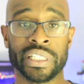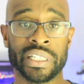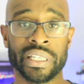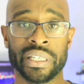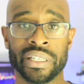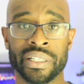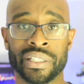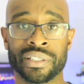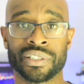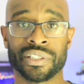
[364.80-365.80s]

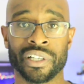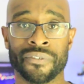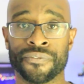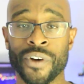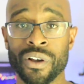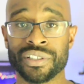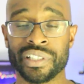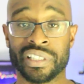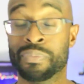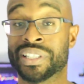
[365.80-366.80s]
It's
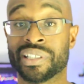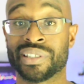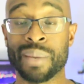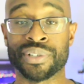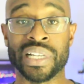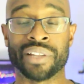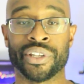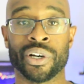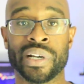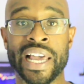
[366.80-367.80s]
a misconception out
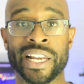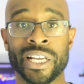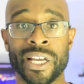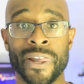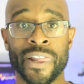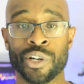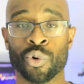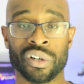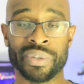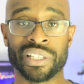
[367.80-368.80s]
there that in
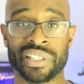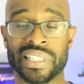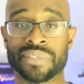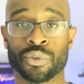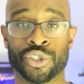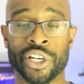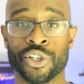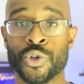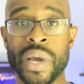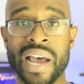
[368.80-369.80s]
order to be a successful trader,
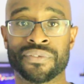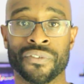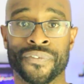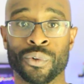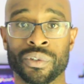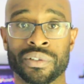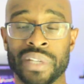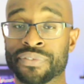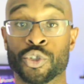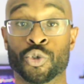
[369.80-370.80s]
you have
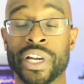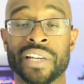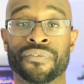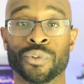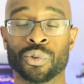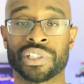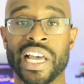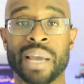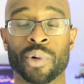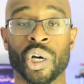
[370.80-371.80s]
to trade full
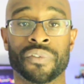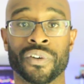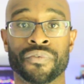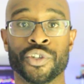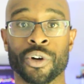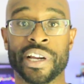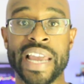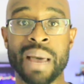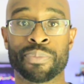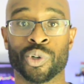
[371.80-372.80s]
time off of your
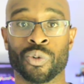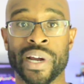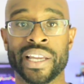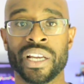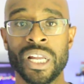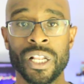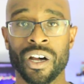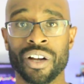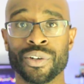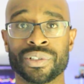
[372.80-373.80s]
capital, right?
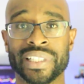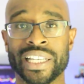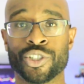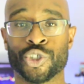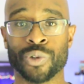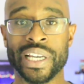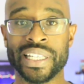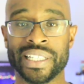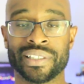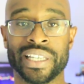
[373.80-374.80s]
Understand
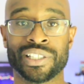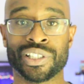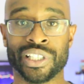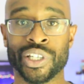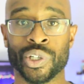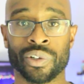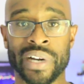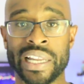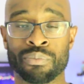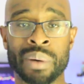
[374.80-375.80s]
trading is a skill,
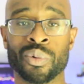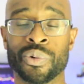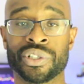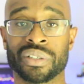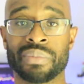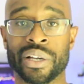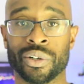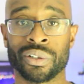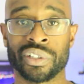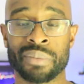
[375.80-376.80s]
right? Remember what we talked about
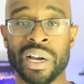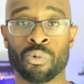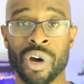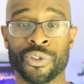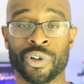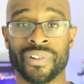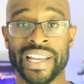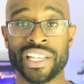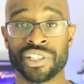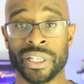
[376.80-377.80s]
earlier about wealth
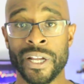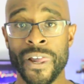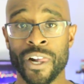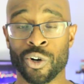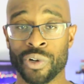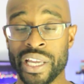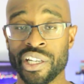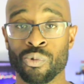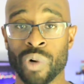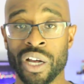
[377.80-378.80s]
creation.
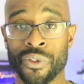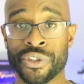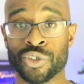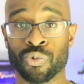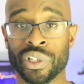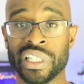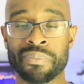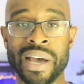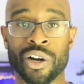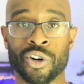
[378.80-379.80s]
Creating wealth is really
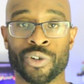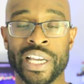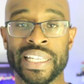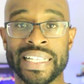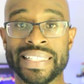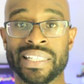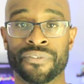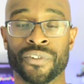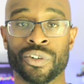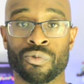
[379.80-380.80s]
about creating
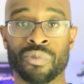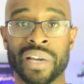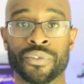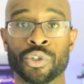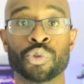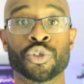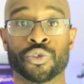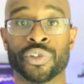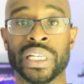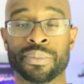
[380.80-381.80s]
different revenue
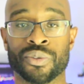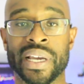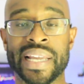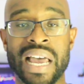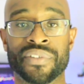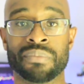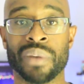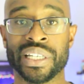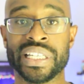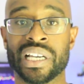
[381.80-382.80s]
streams, right? Having
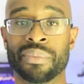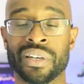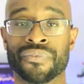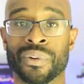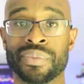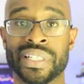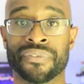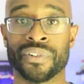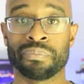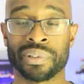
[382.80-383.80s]
money come in from
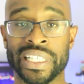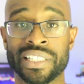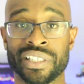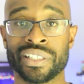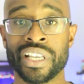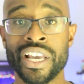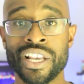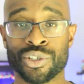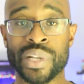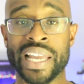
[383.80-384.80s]
different places
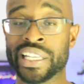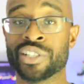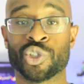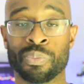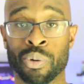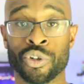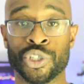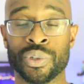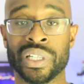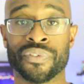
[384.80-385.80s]
so that it can
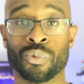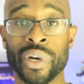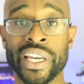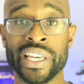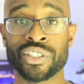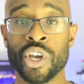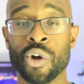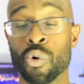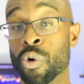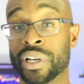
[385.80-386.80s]
support you in different ways
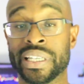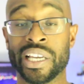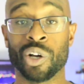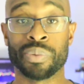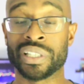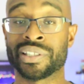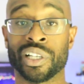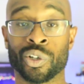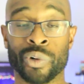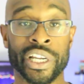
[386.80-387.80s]
or can help
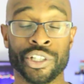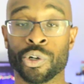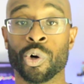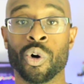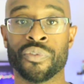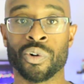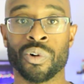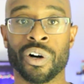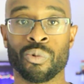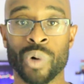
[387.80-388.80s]
accelerate your
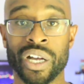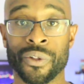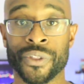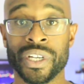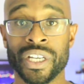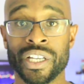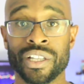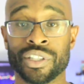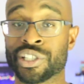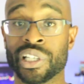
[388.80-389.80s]
overall wealth.
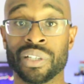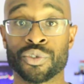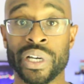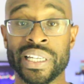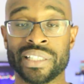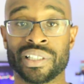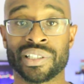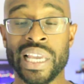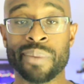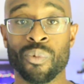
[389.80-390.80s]
The skill of trading is the
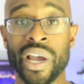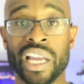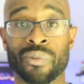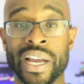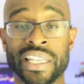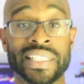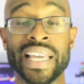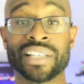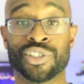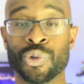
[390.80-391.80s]
same way, right?
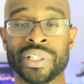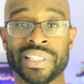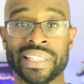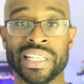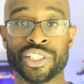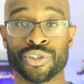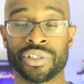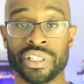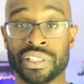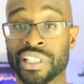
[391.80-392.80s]
Yes, you can take that
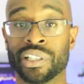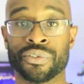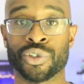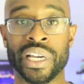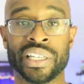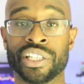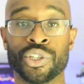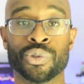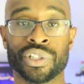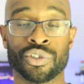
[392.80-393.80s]
skill of trading and
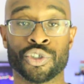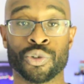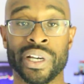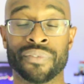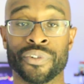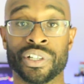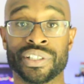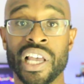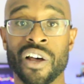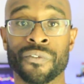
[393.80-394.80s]
use it to trade for
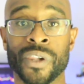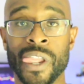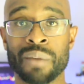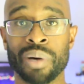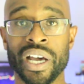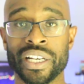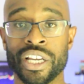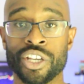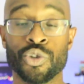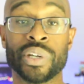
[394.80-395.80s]
yourself, but
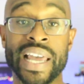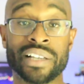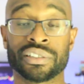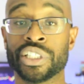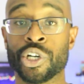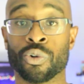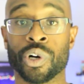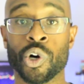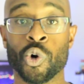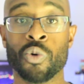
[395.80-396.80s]
you can actually
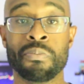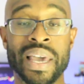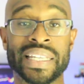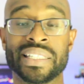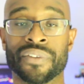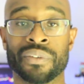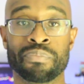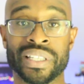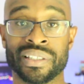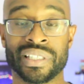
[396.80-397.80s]
grow many different
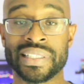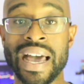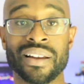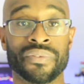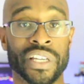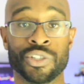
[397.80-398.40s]
businesses out of it.